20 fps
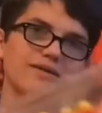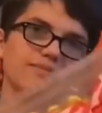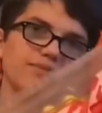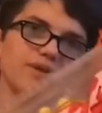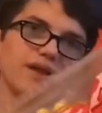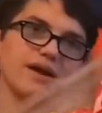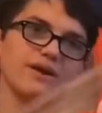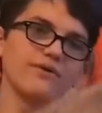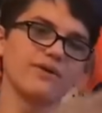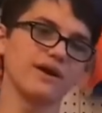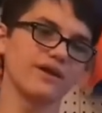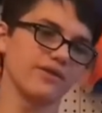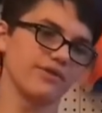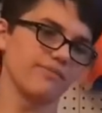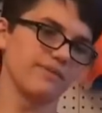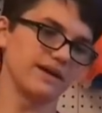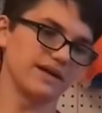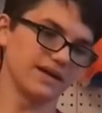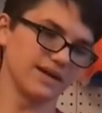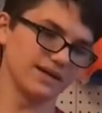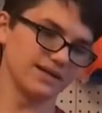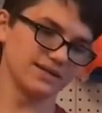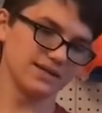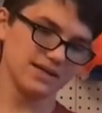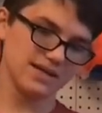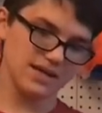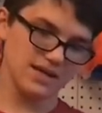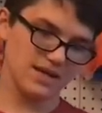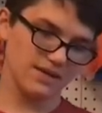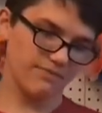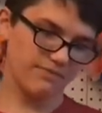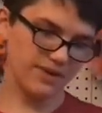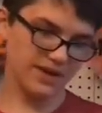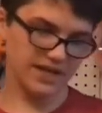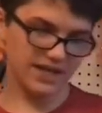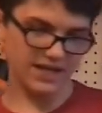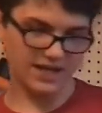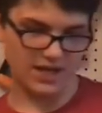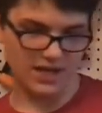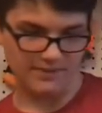and play with, because
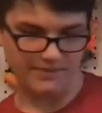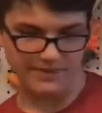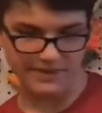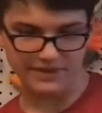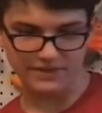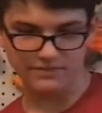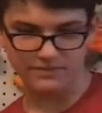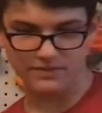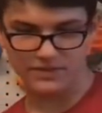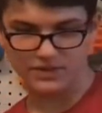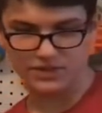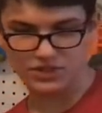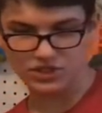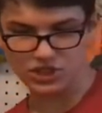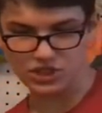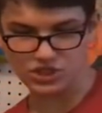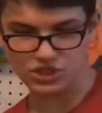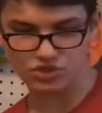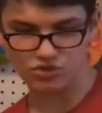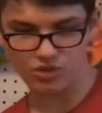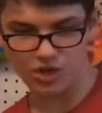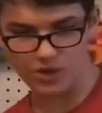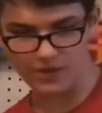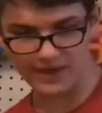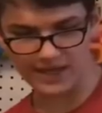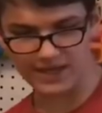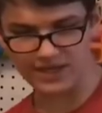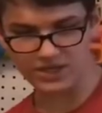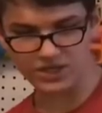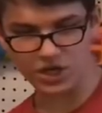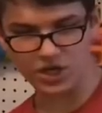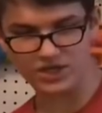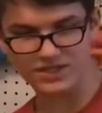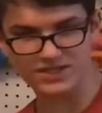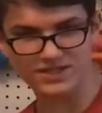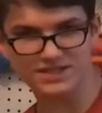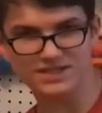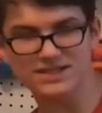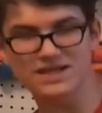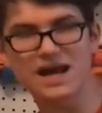picking up and just throwing in
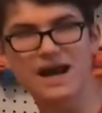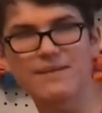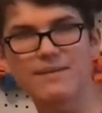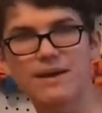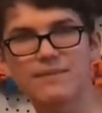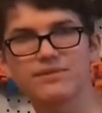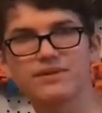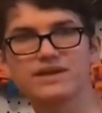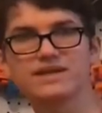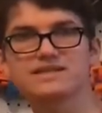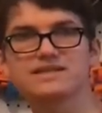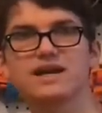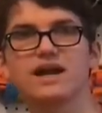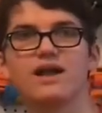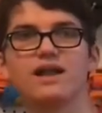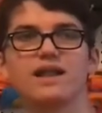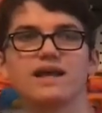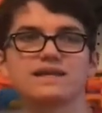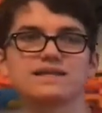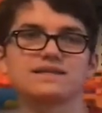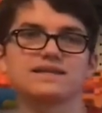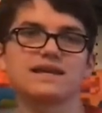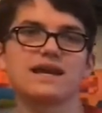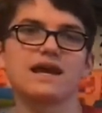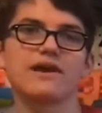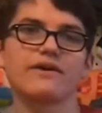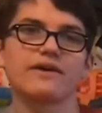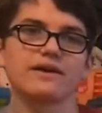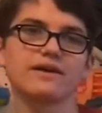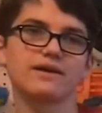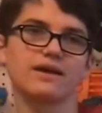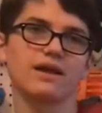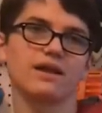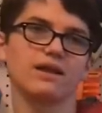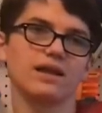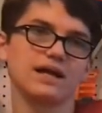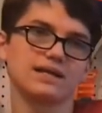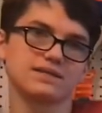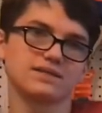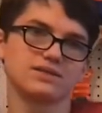darts is not my playstyle. I like to carry
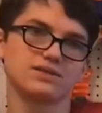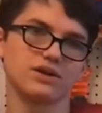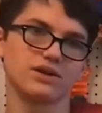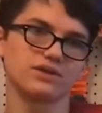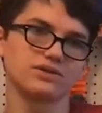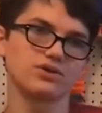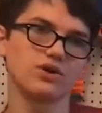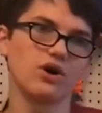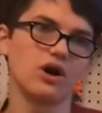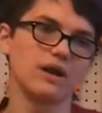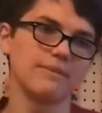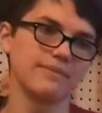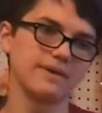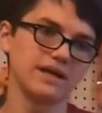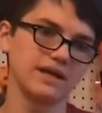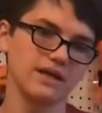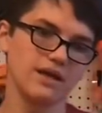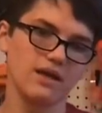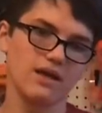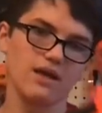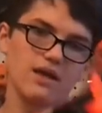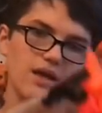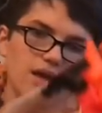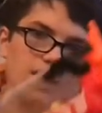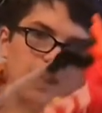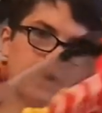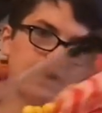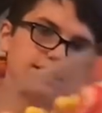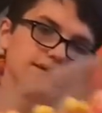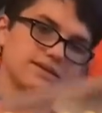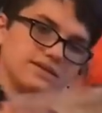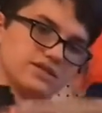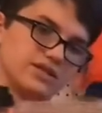lots of darts on me. And